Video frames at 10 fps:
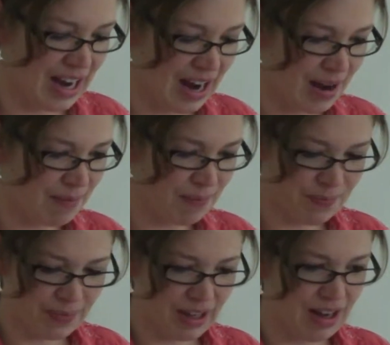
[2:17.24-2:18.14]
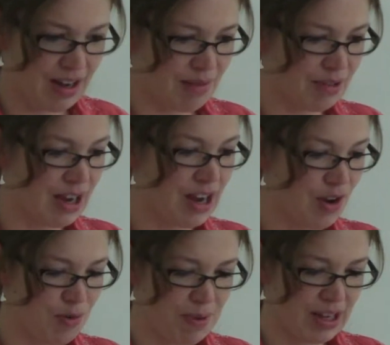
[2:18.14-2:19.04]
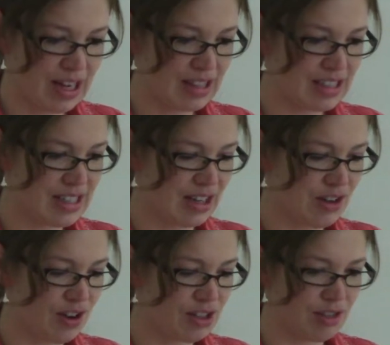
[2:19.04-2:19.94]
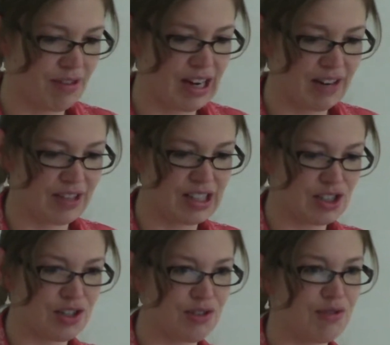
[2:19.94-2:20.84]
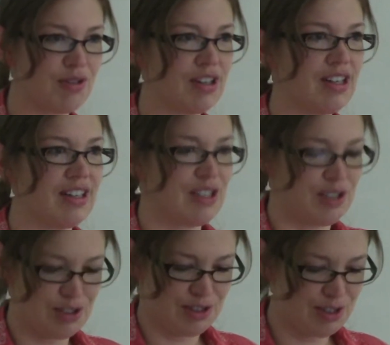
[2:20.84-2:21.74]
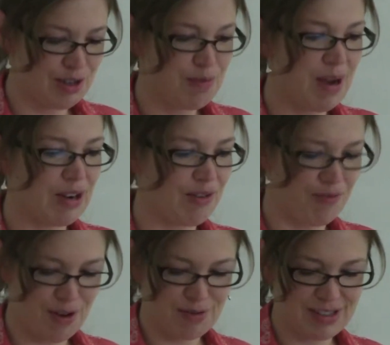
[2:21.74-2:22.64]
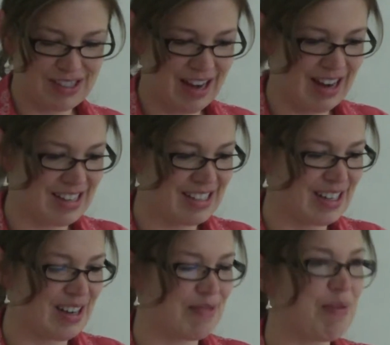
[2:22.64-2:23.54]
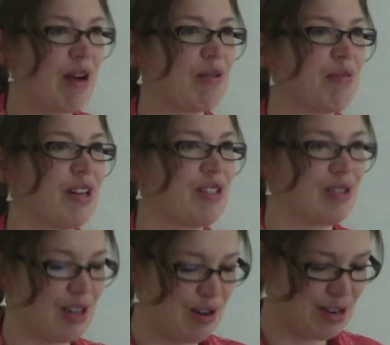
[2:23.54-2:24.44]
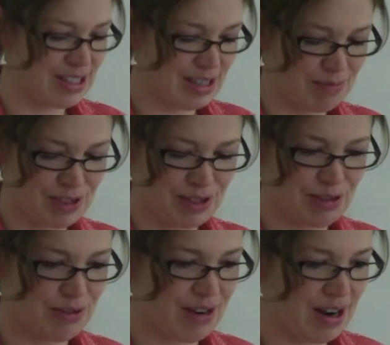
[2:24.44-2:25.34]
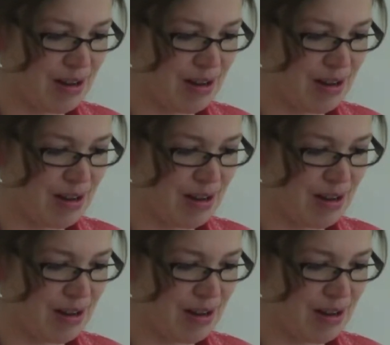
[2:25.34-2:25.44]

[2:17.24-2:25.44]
I hope I get this technology right. I've got two microphones and PowerPoints, which I always seem to